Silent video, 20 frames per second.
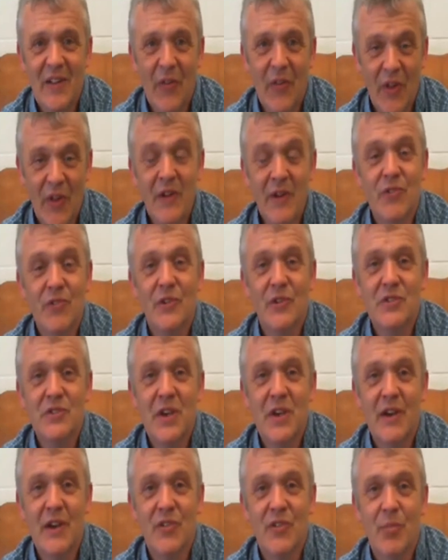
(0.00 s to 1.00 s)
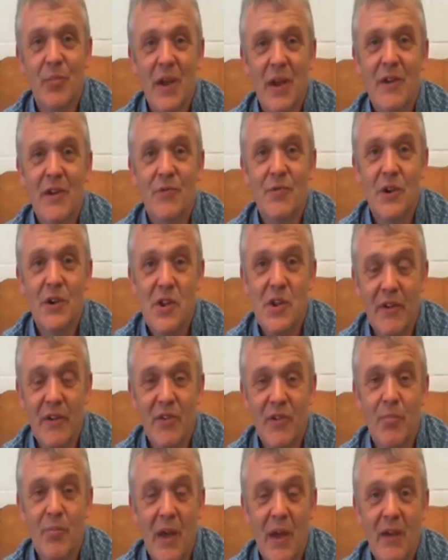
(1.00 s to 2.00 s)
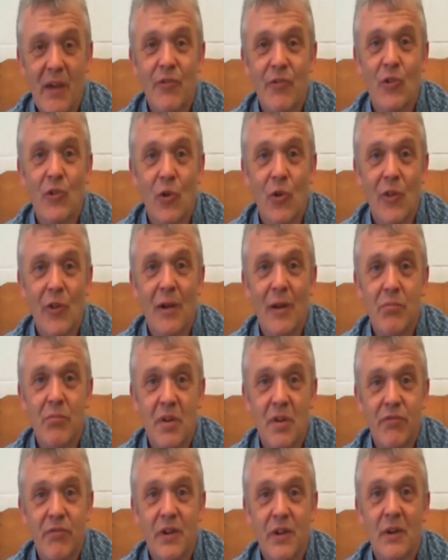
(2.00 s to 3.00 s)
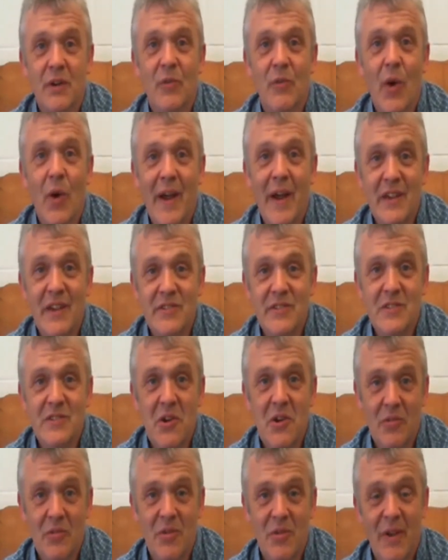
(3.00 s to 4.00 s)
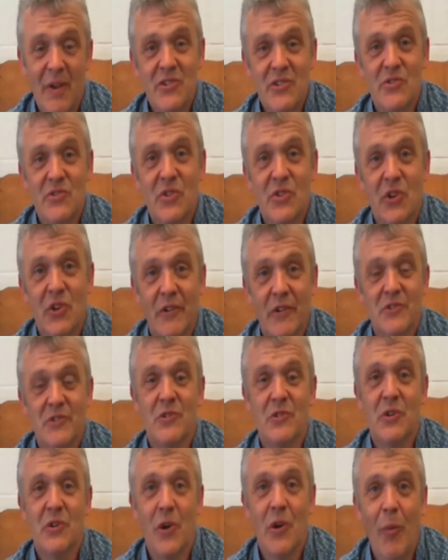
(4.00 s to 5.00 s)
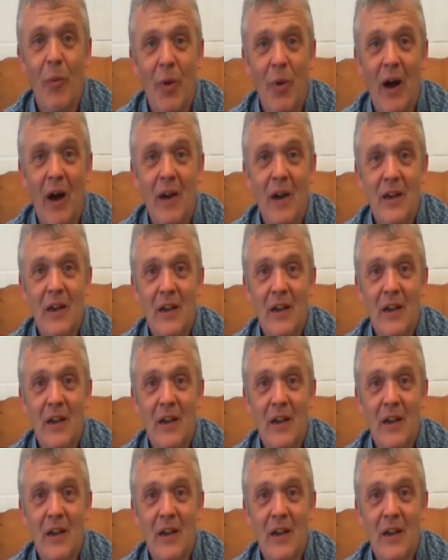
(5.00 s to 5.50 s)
And then, of course, you have to pay for it. You have to pay for all that profligate waste, not to mention the cost of the copper.